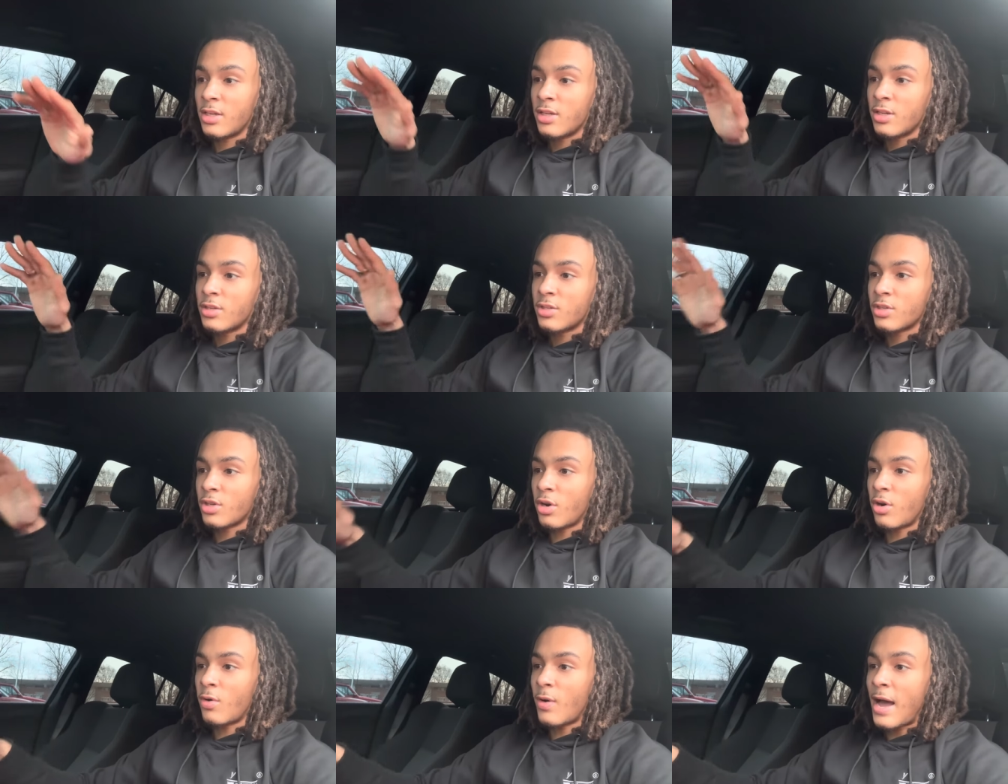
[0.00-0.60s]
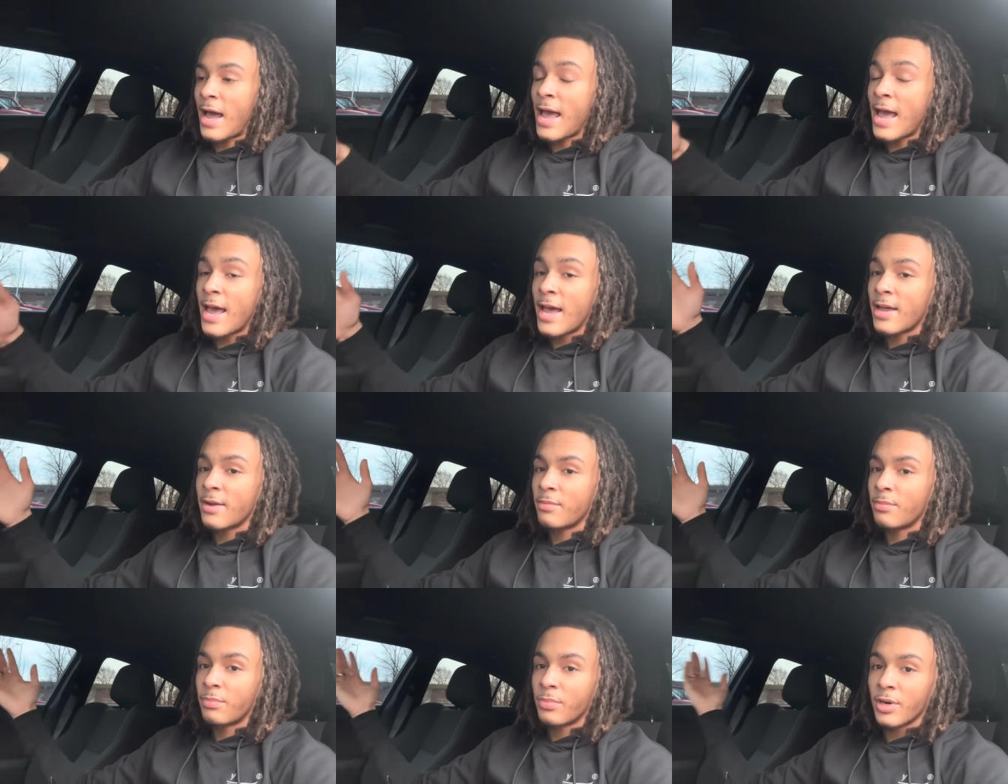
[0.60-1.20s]
So I
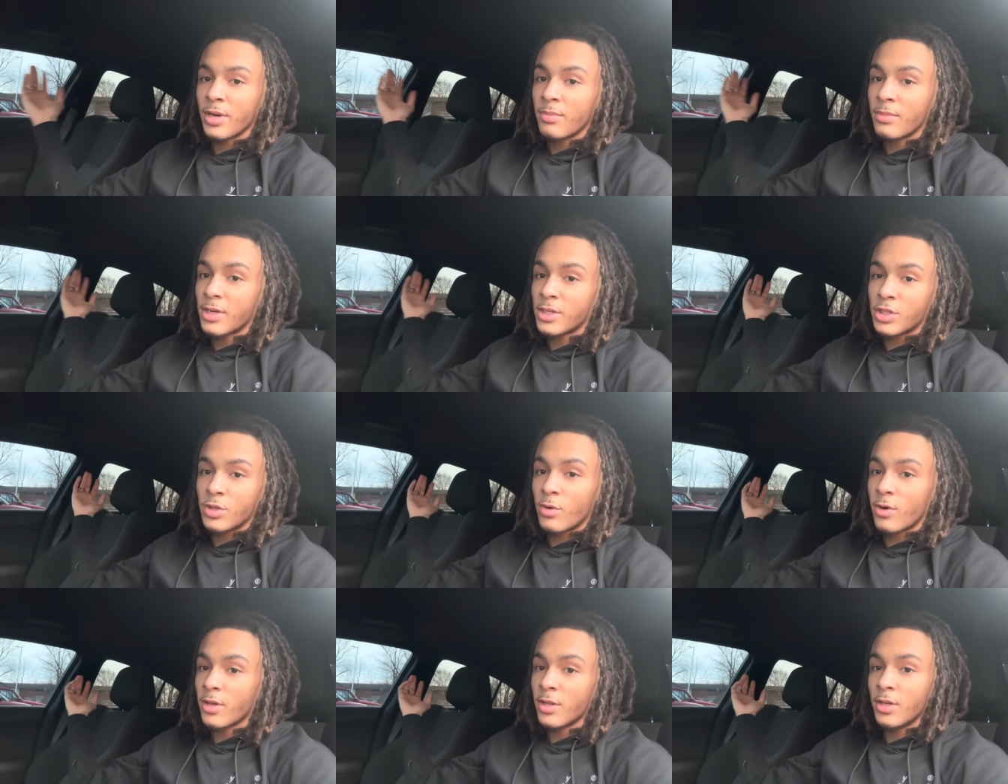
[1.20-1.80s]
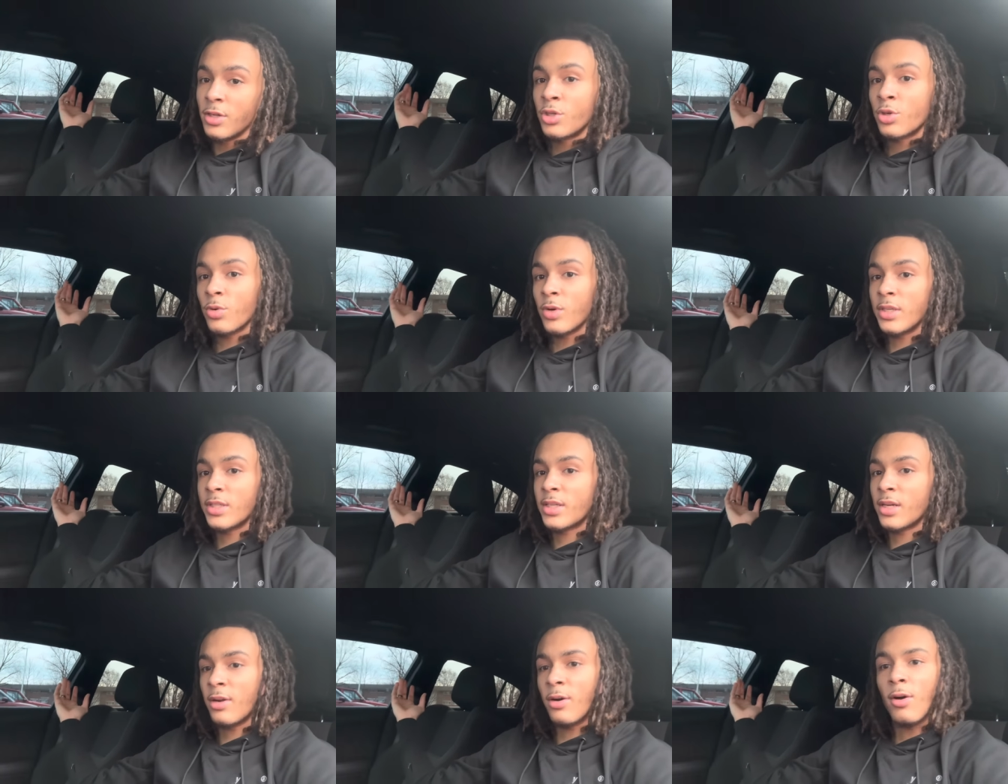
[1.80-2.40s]
had pretty much no other
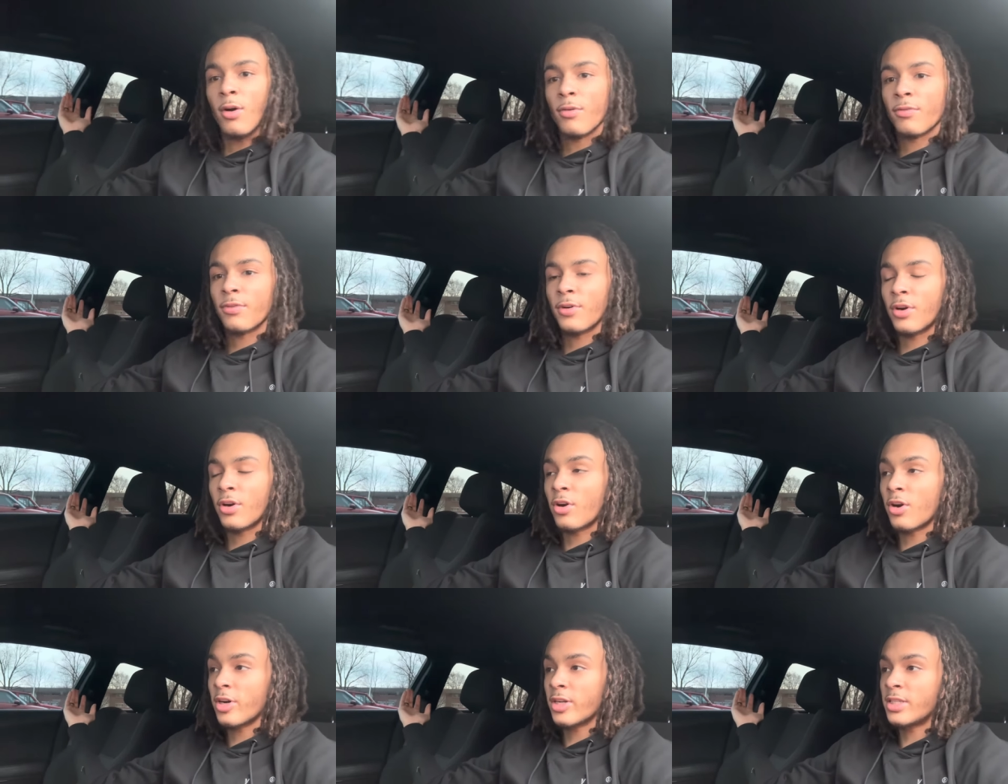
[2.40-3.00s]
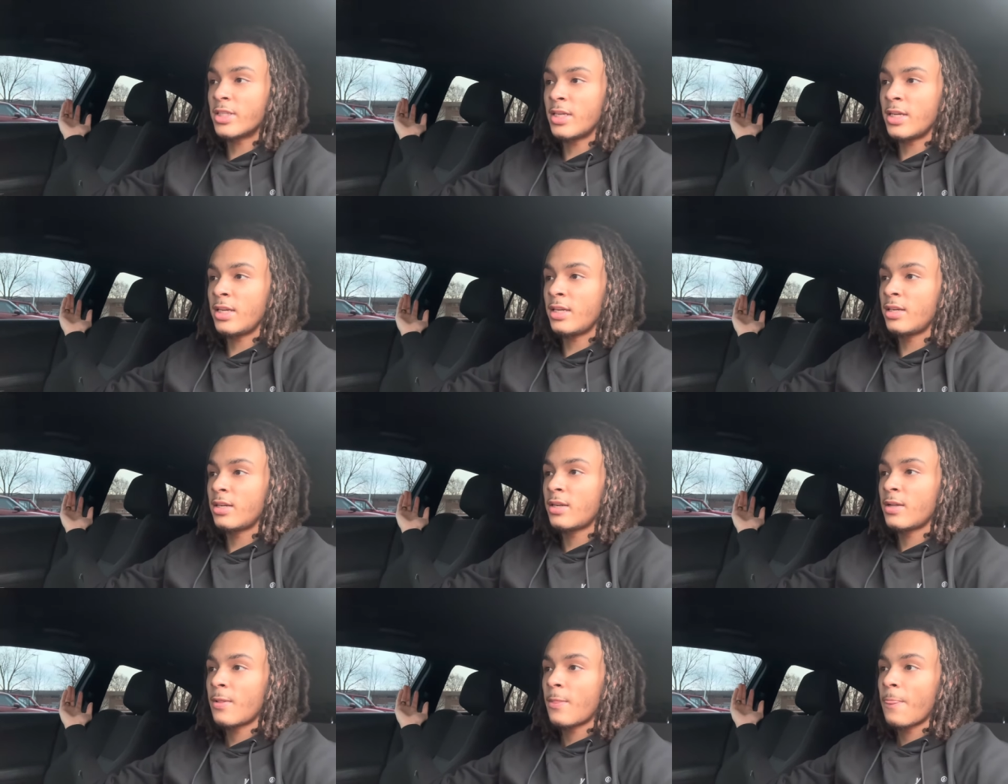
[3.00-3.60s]
choice than to go for an RT.
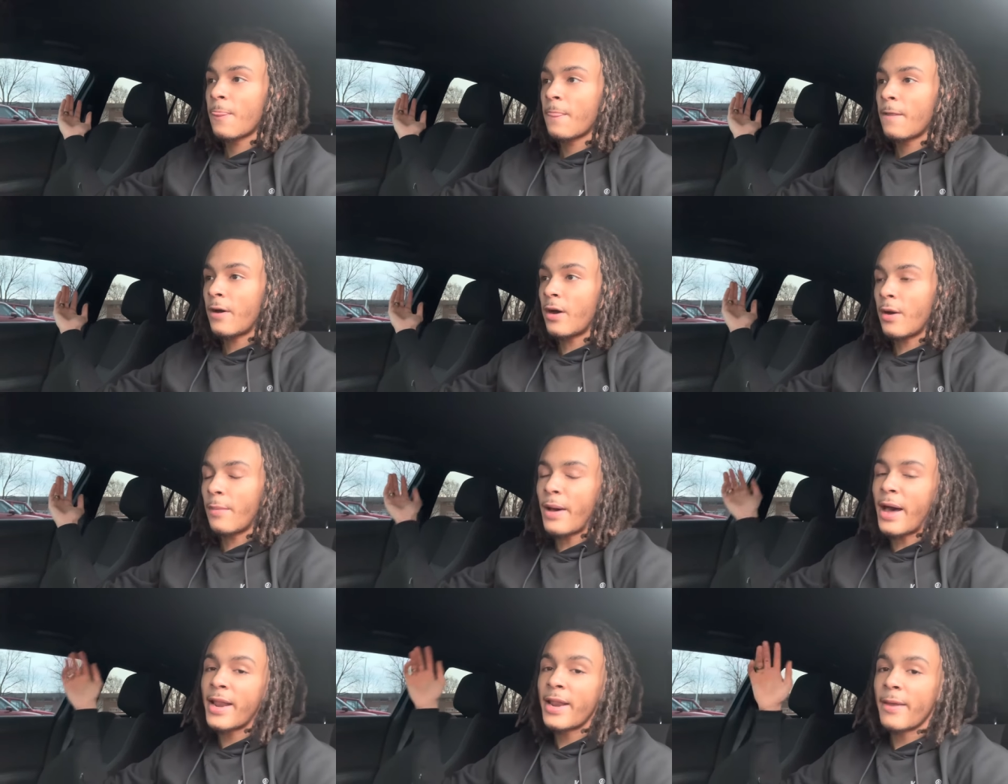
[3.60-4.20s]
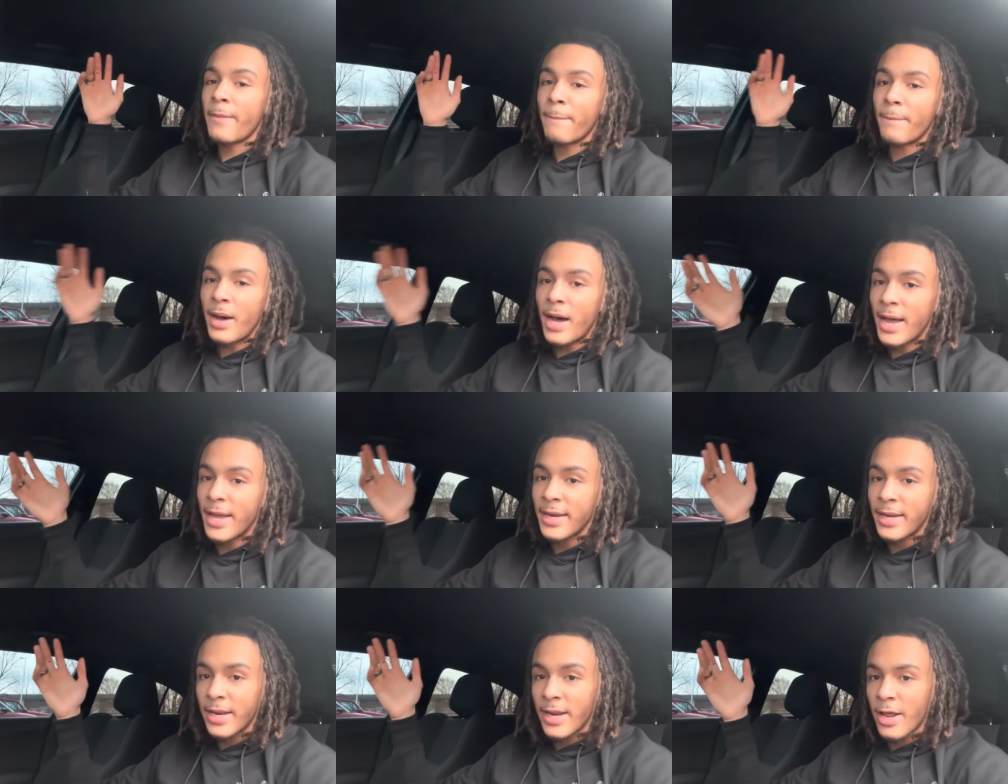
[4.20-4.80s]
Um, I didn't
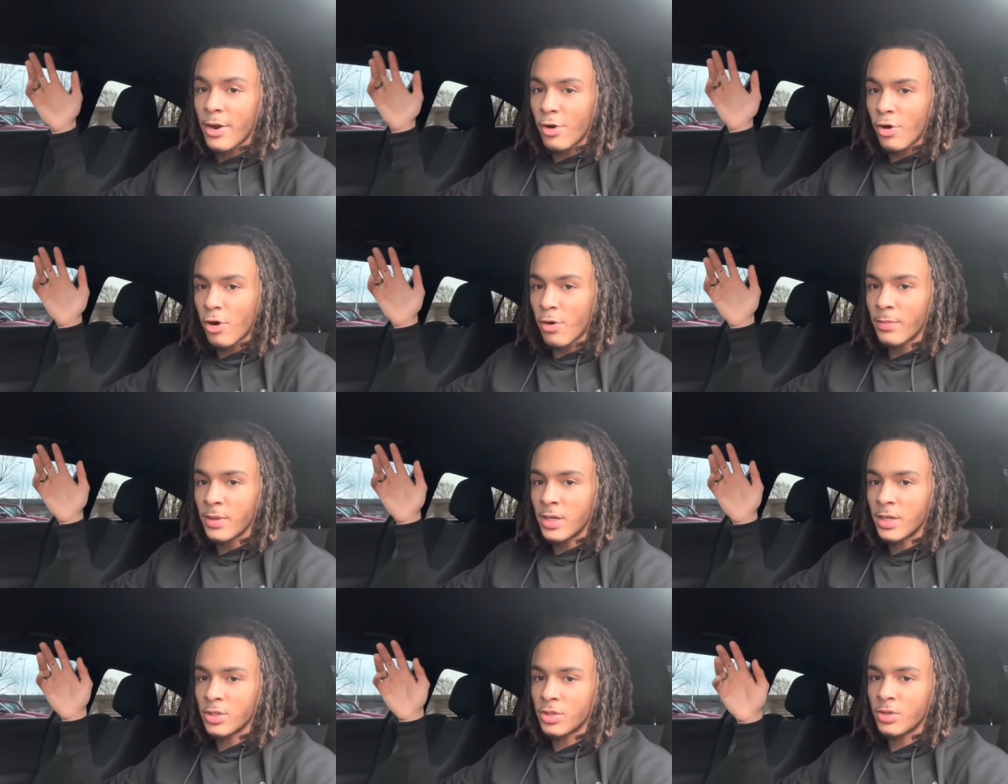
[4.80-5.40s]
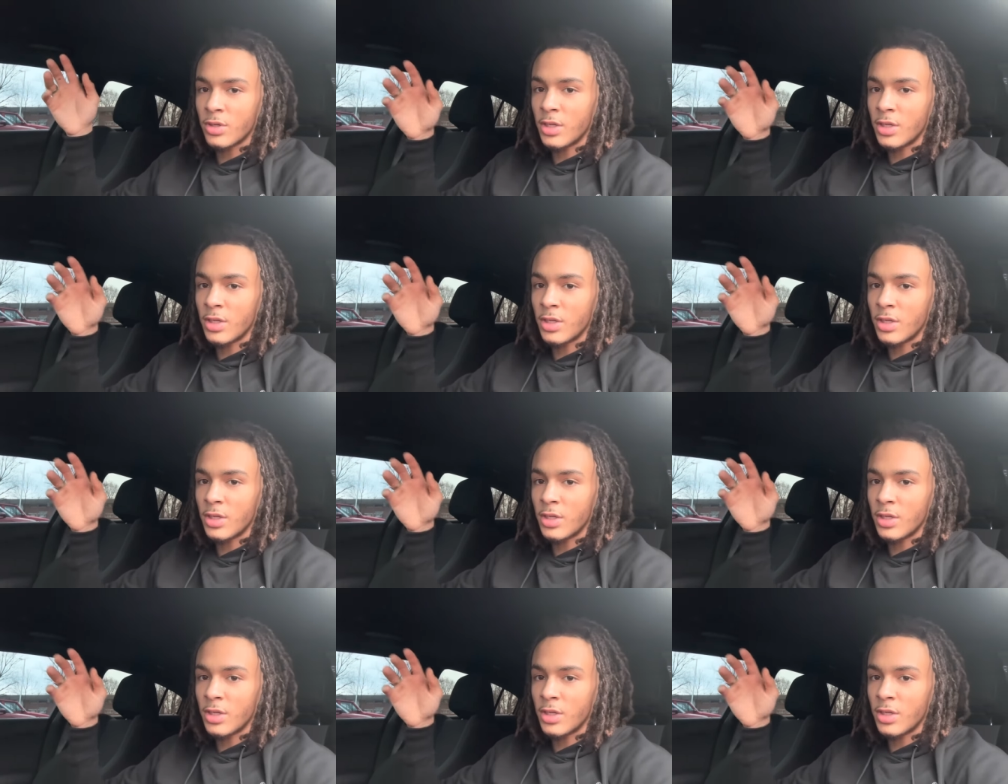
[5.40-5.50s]
mind it at all because you